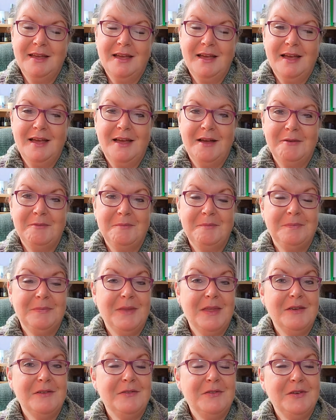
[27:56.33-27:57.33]

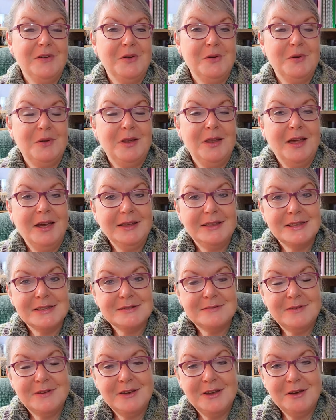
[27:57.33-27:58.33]
If you like
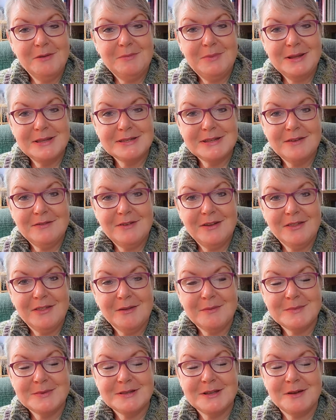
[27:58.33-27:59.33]
this video, please give it a
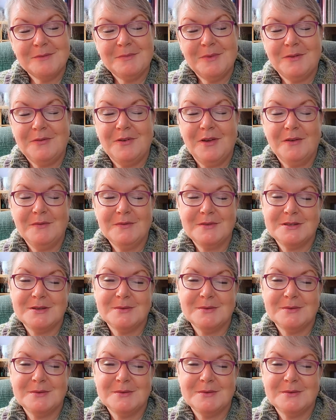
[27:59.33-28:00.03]
thumbs up. If you haven't